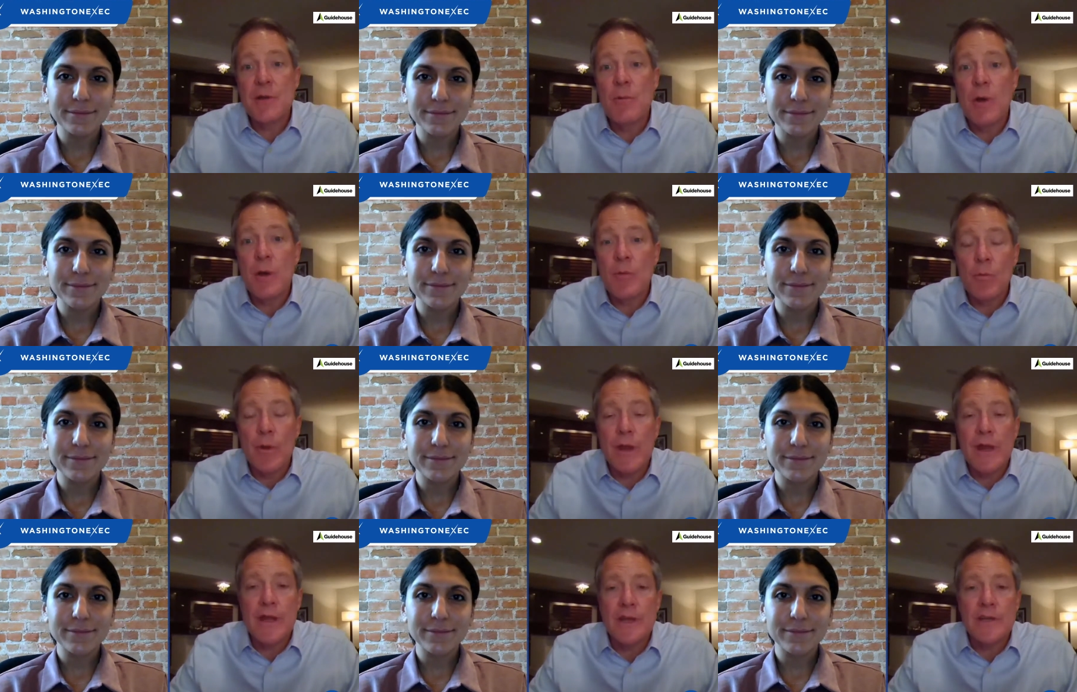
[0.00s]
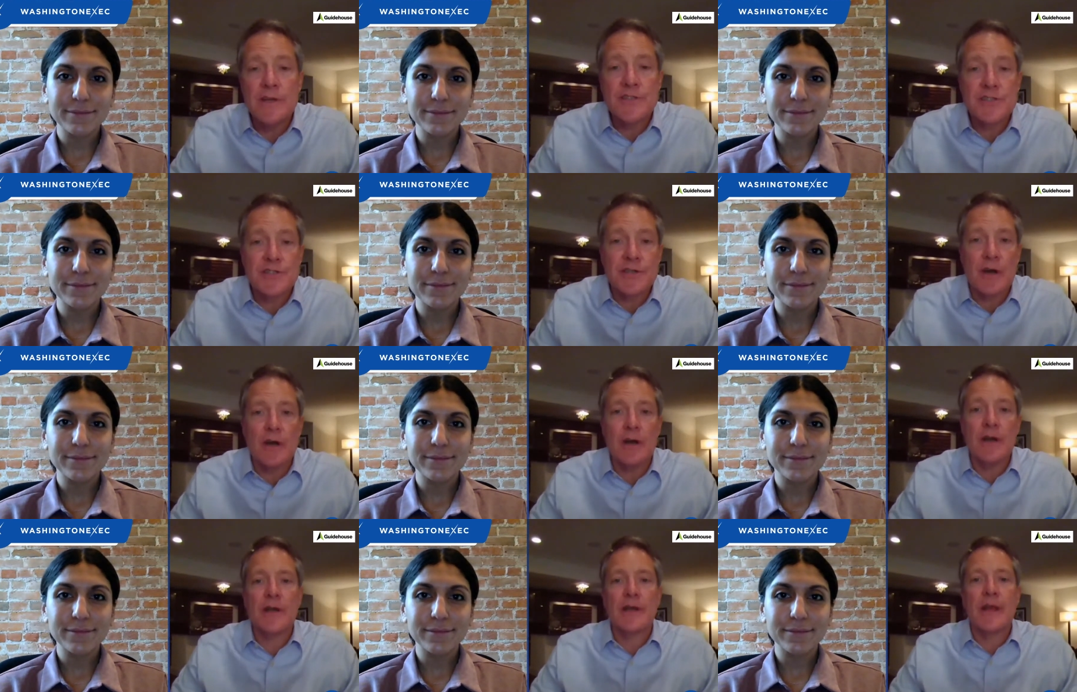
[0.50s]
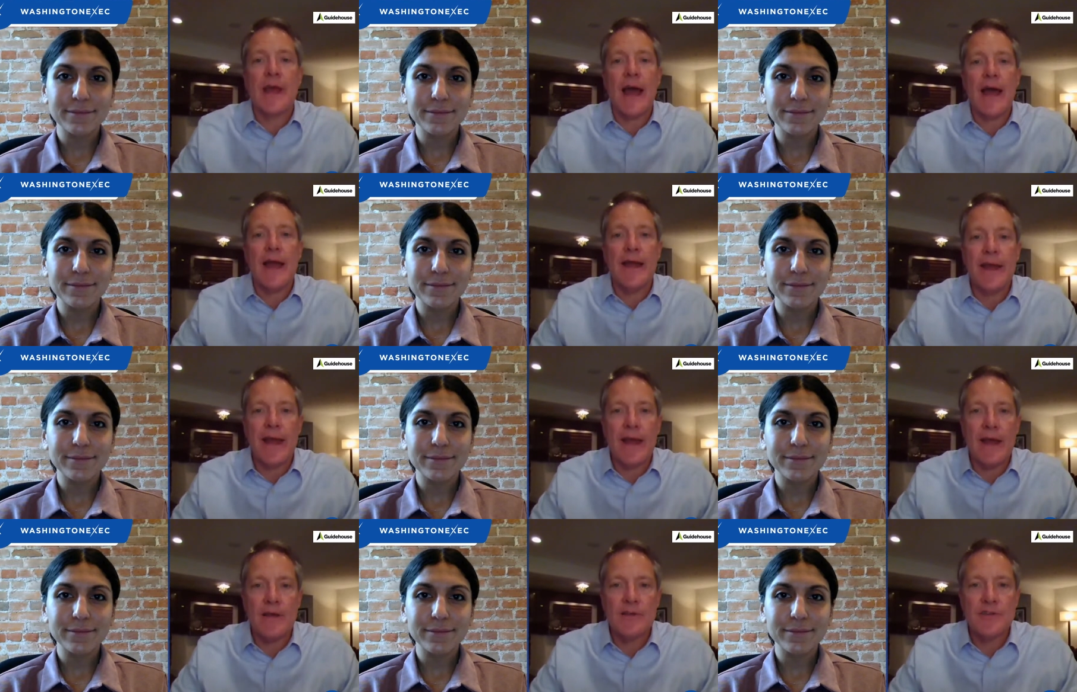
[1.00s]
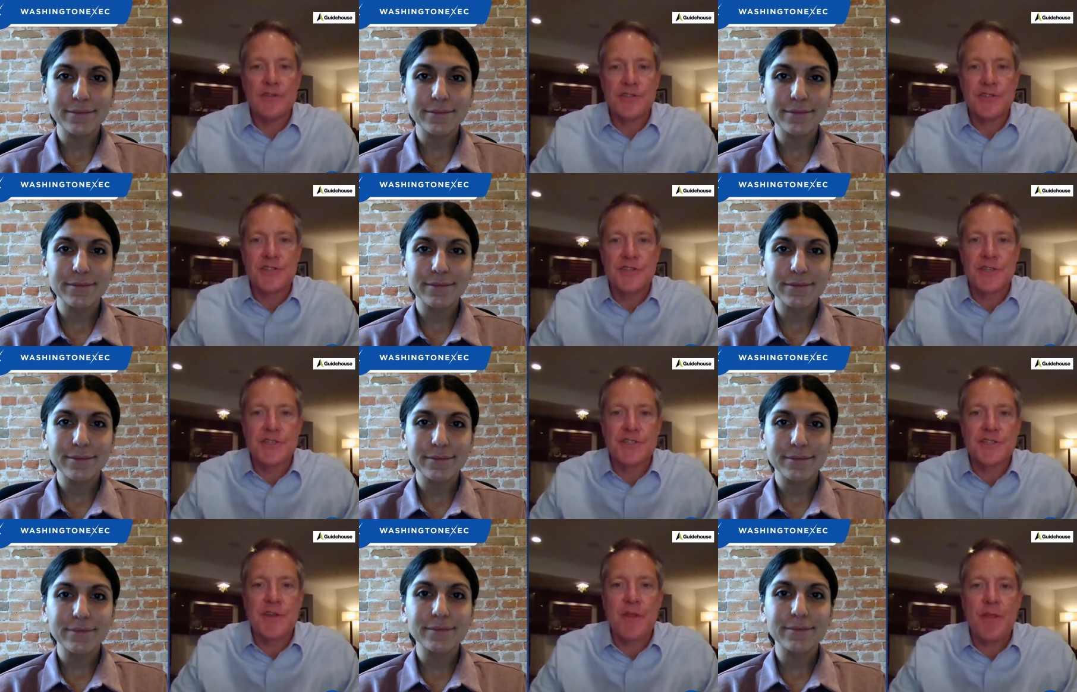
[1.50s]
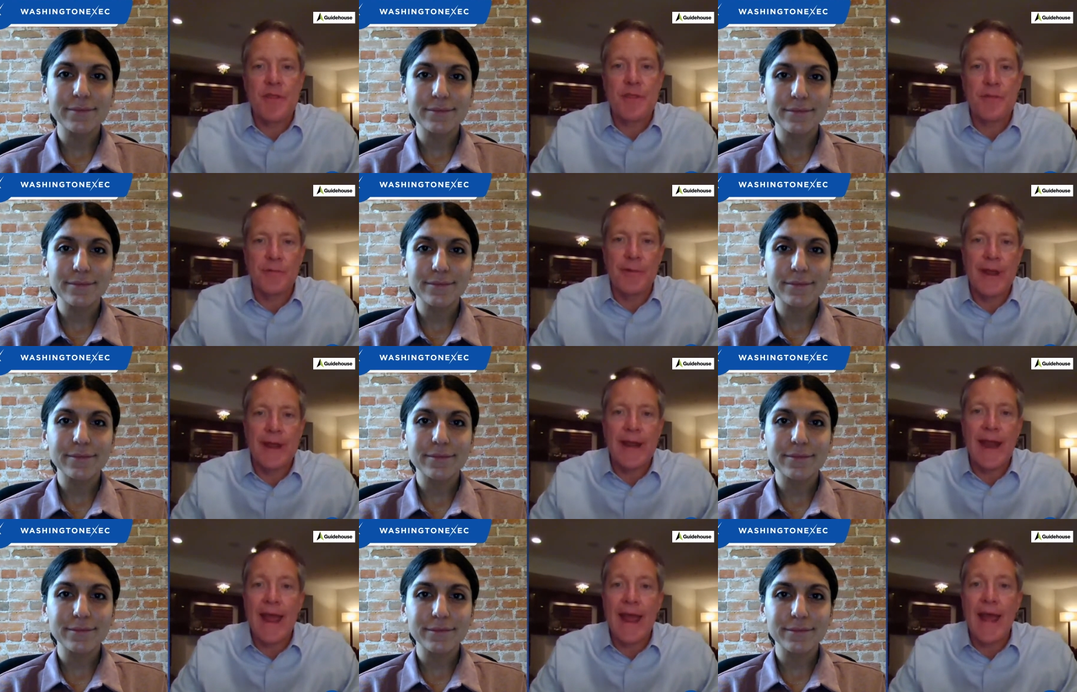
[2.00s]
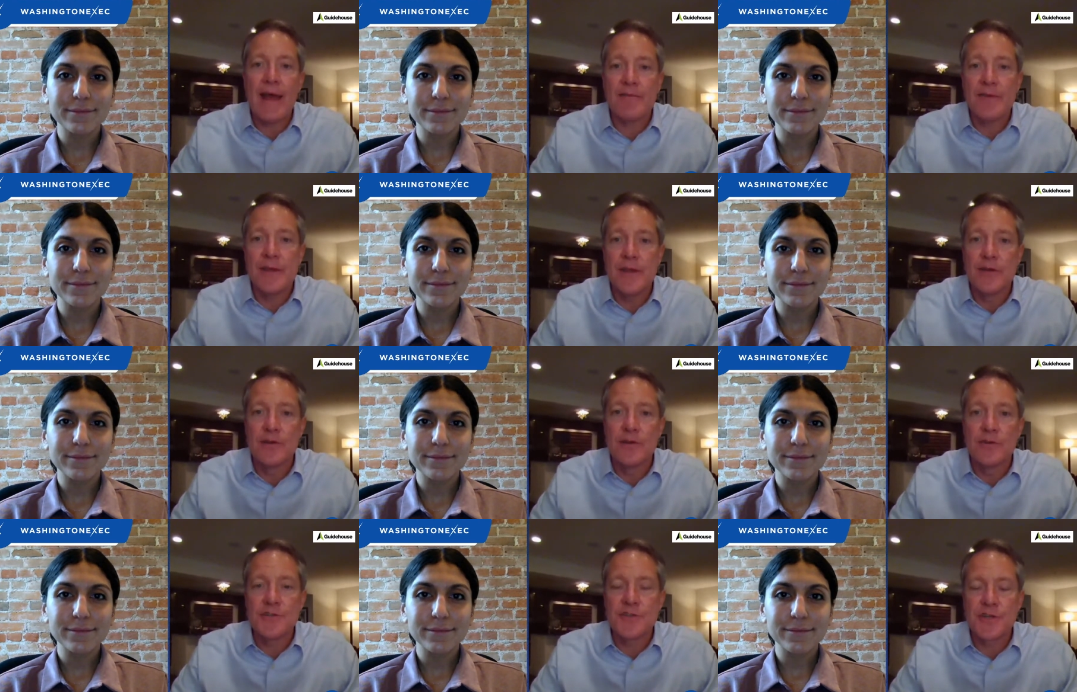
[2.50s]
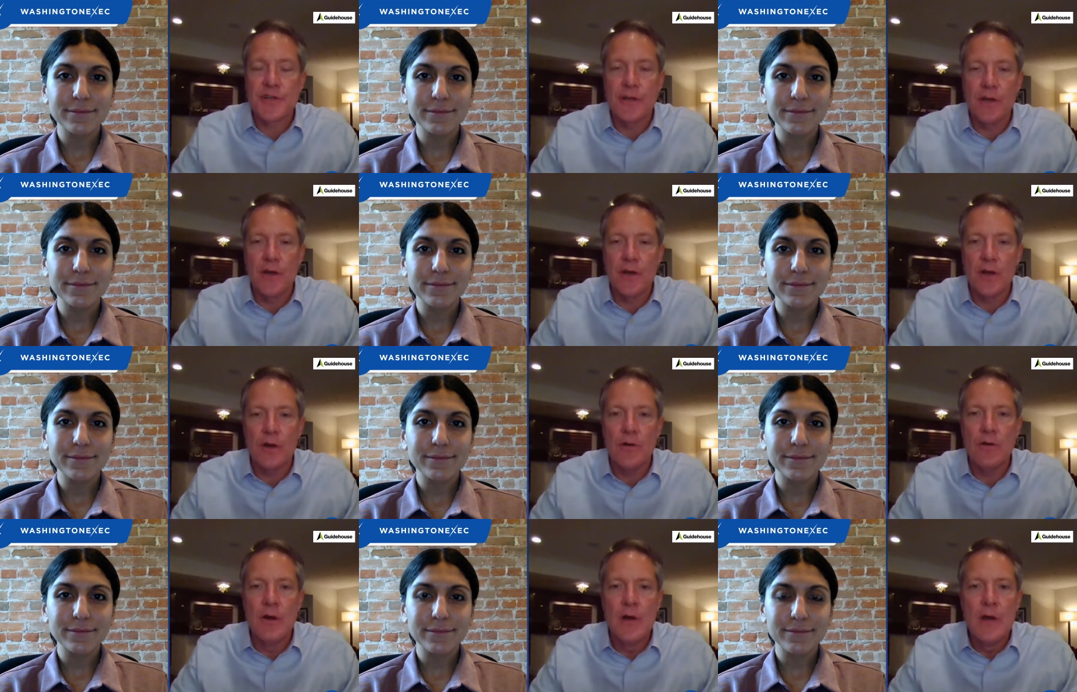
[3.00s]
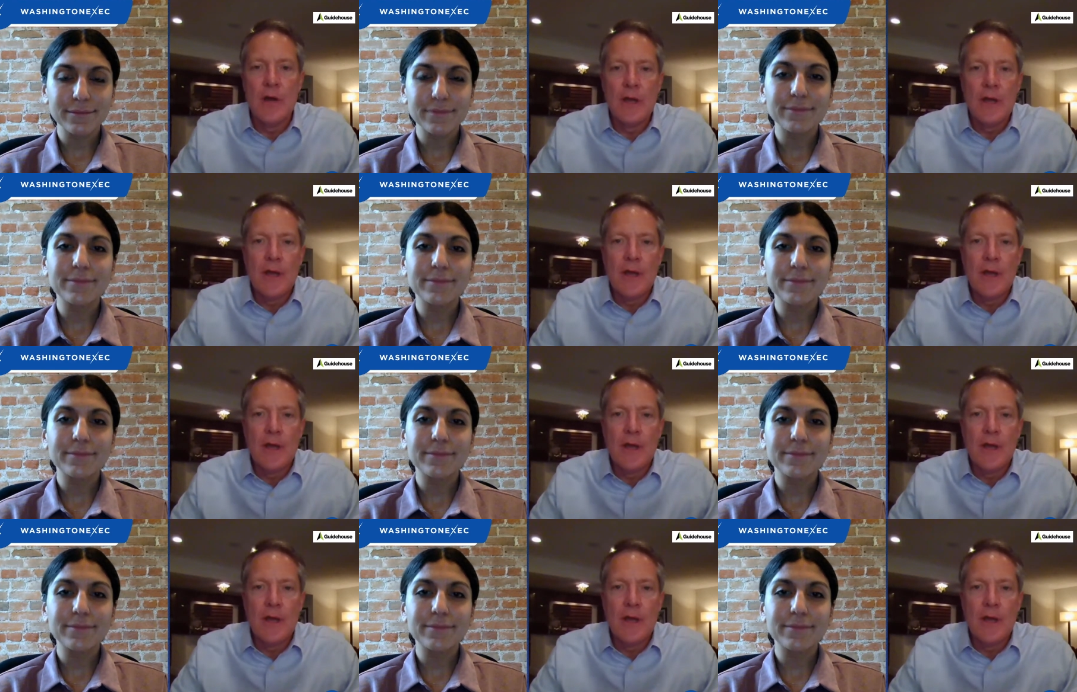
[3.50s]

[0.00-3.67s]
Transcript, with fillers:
Speaker 1: When we started Guidehouse just 3.5 years ago,